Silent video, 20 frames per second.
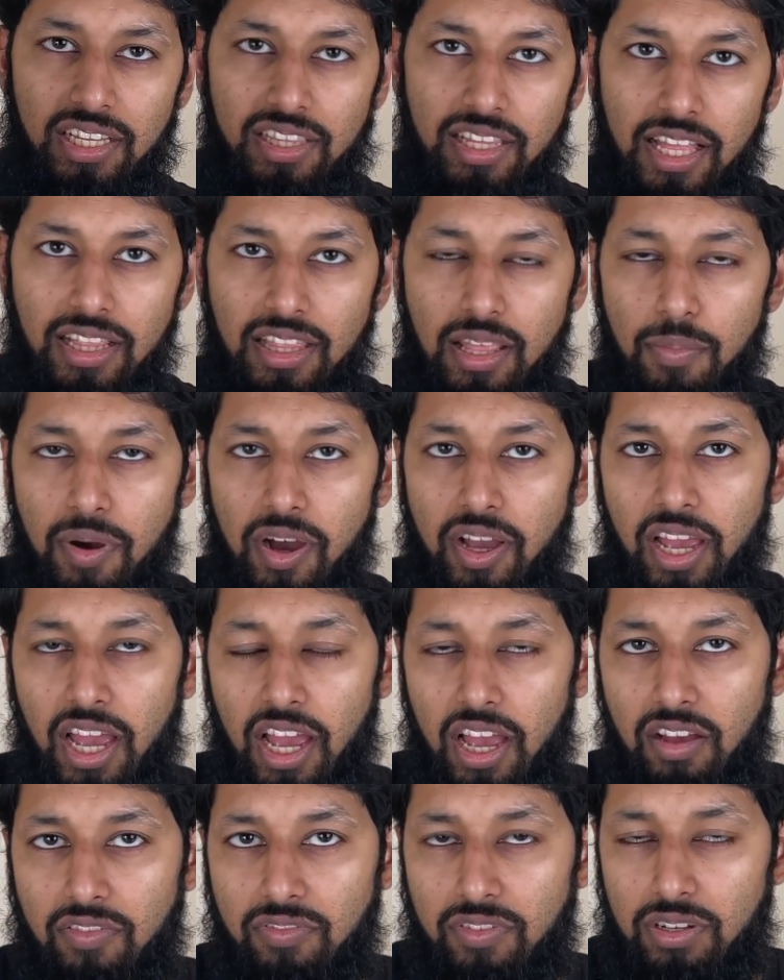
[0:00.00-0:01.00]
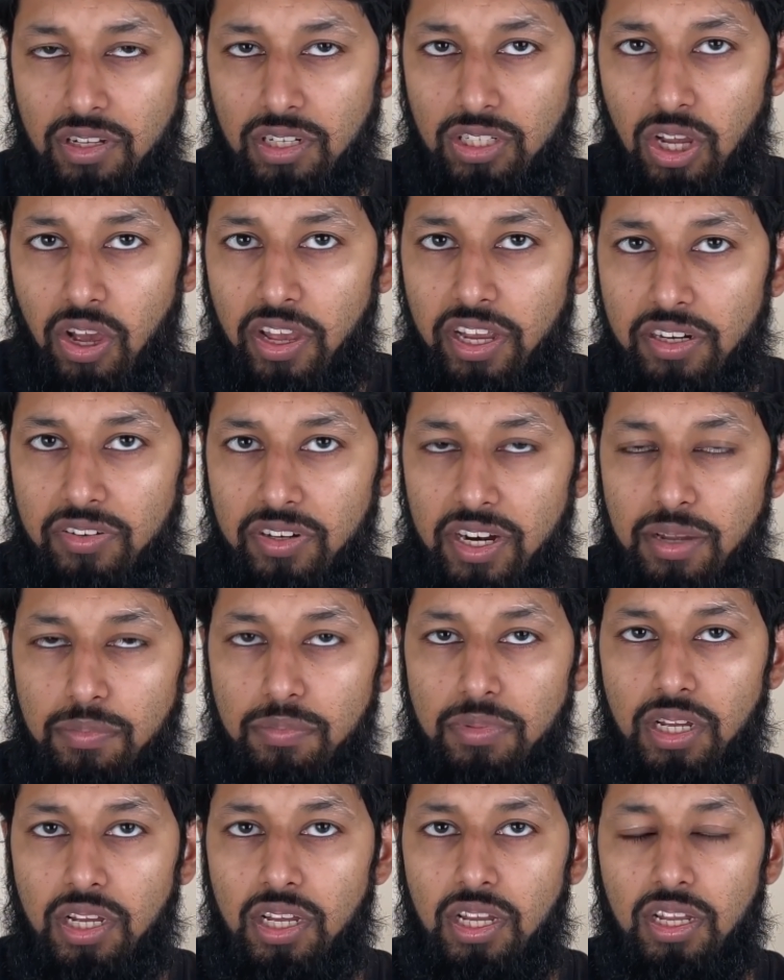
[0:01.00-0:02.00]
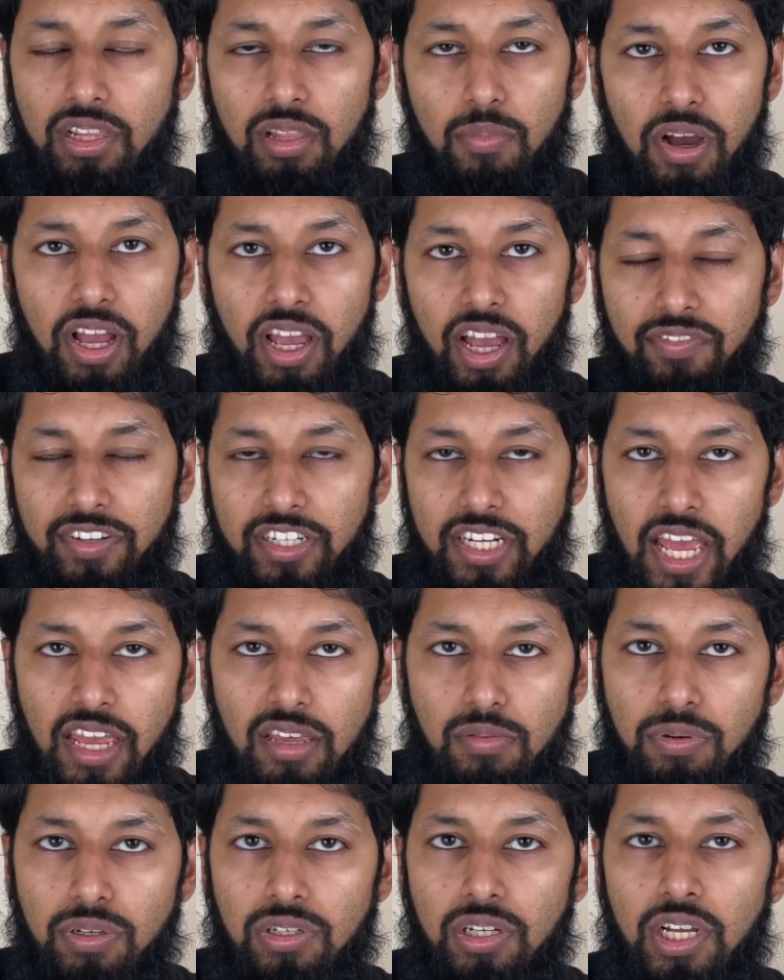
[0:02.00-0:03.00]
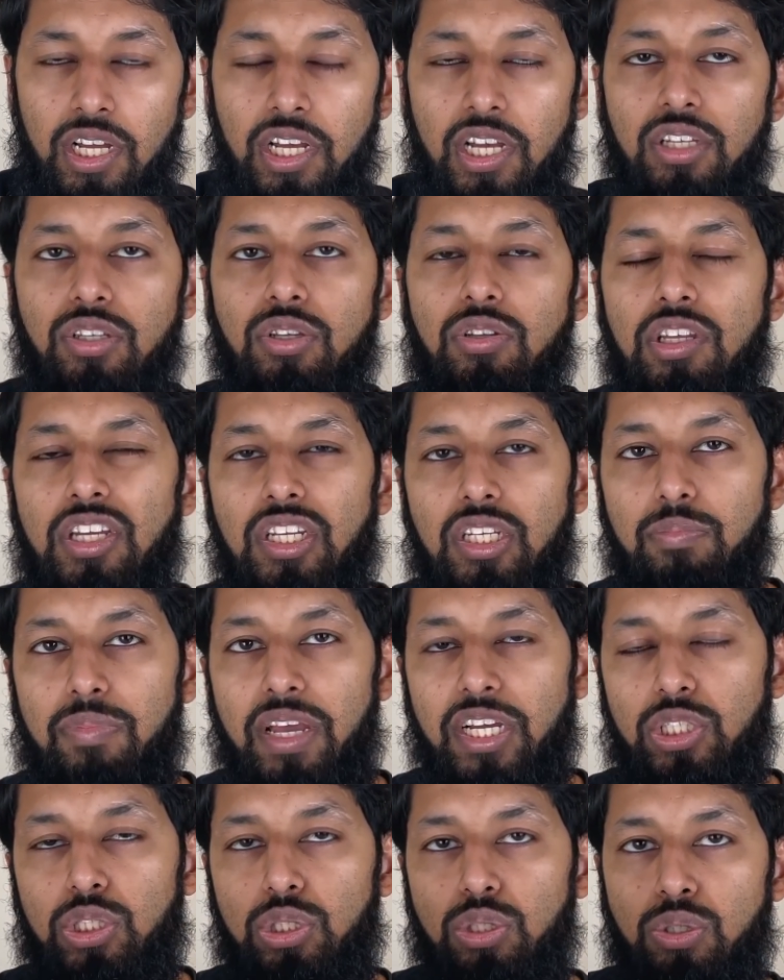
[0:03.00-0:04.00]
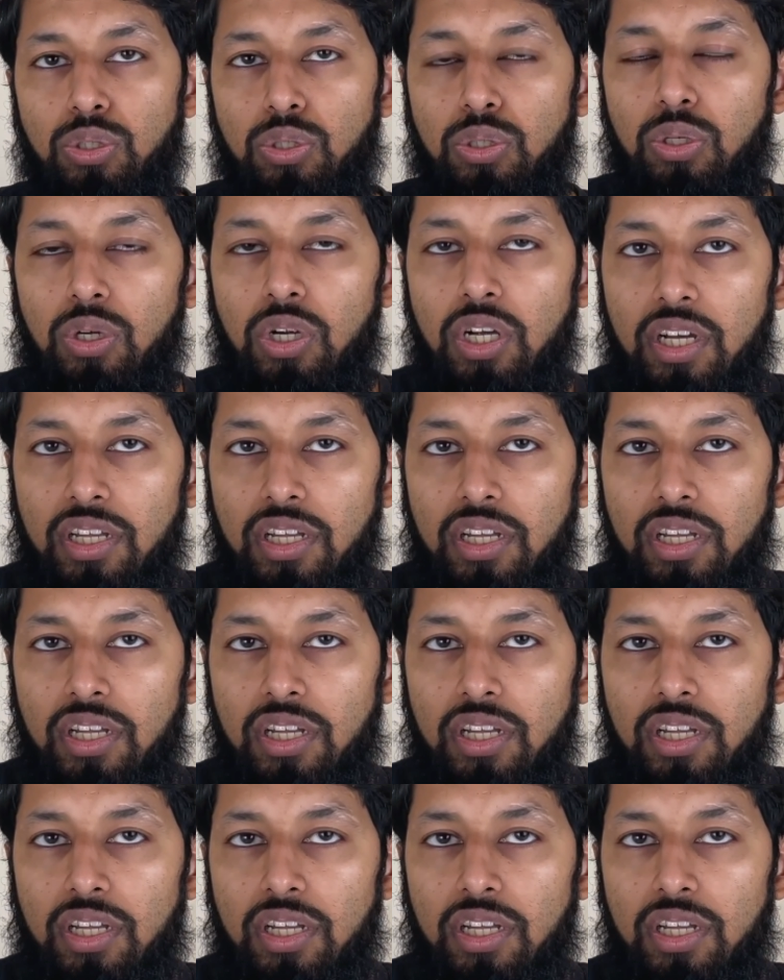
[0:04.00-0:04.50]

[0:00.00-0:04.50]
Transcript: then they might have a diagram, they might have a table. You need to make sure